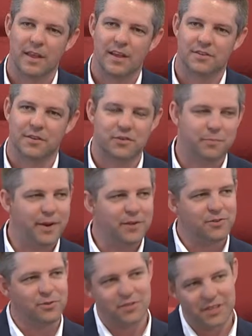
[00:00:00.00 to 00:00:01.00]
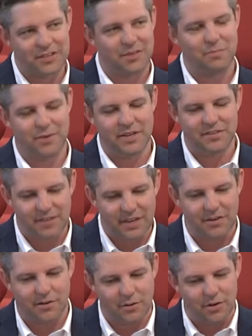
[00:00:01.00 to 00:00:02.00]
So the spiritual disciplines,
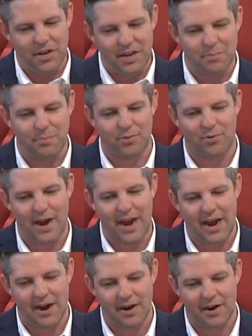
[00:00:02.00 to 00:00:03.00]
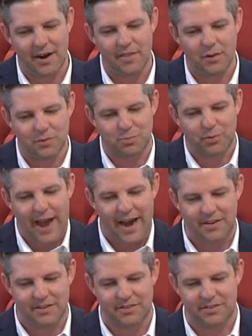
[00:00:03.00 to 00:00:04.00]
including prayer and those
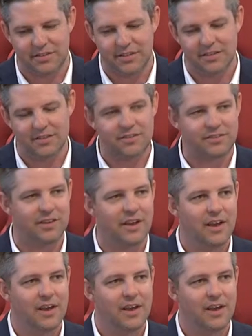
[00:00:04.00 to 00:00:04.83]
practices,